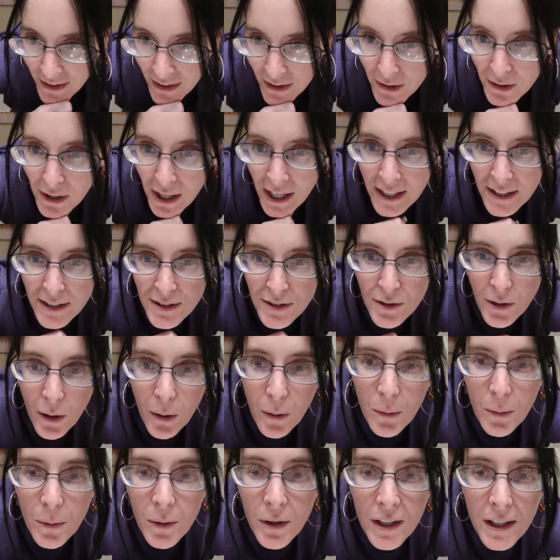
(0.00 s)
Okay,
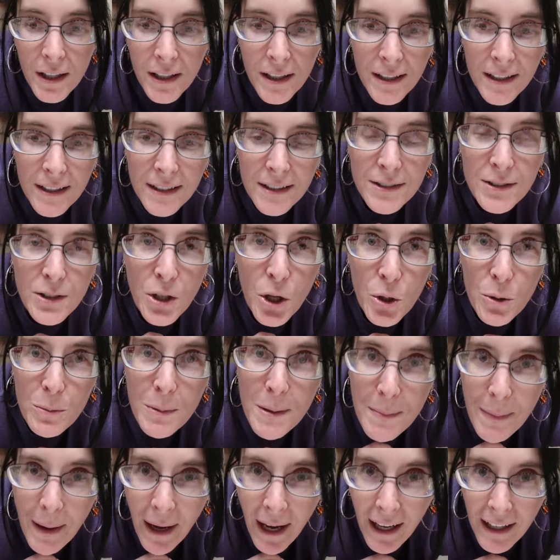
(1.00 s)
so
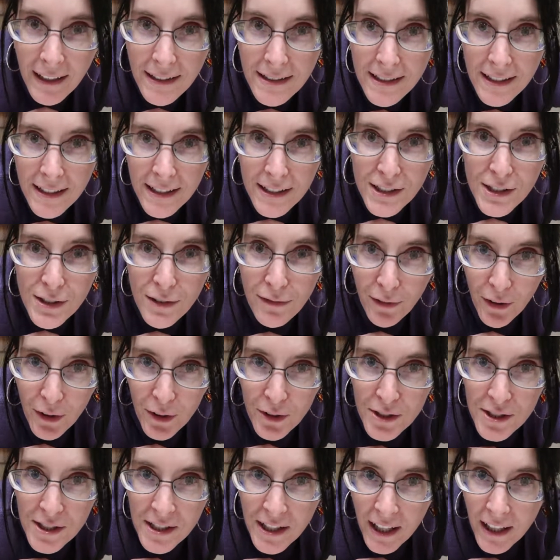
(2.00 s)
tubi pads is the
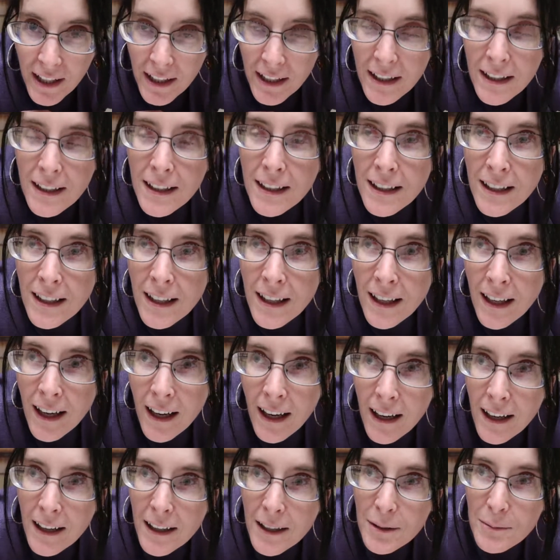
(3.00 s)
first thing.
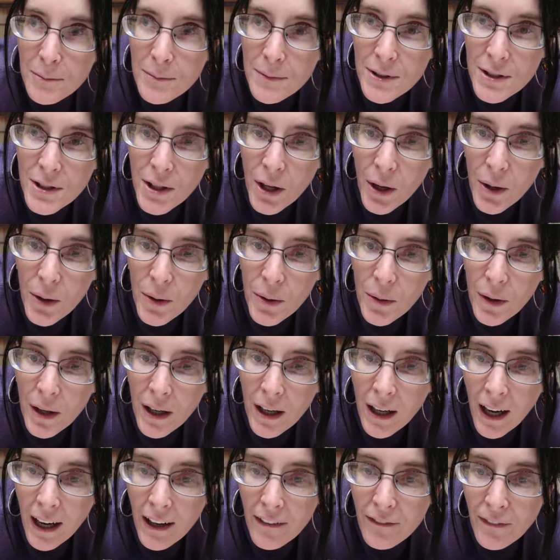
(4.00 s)
So
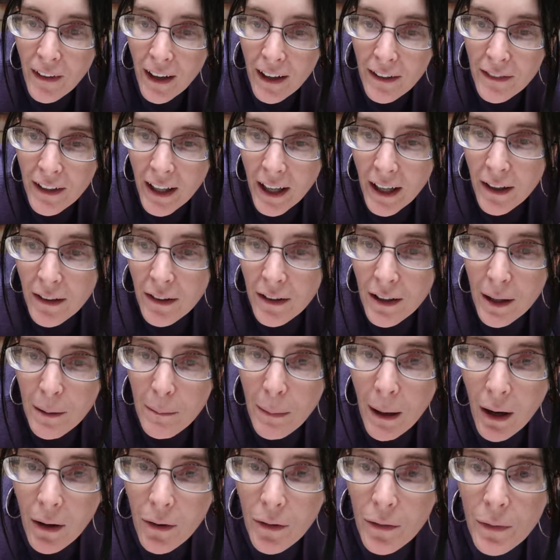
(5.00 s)
I found out
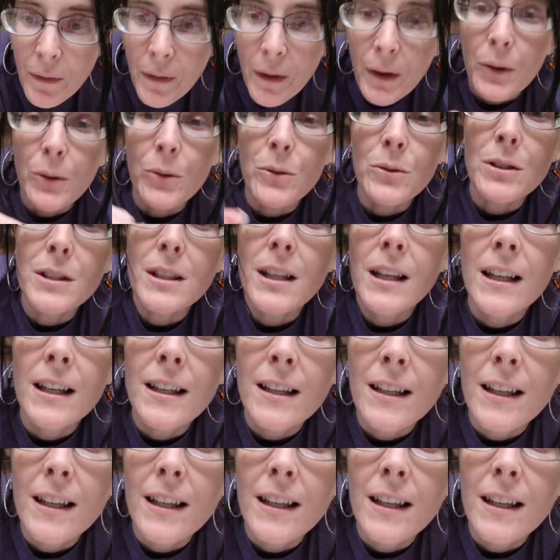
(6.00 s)
about those.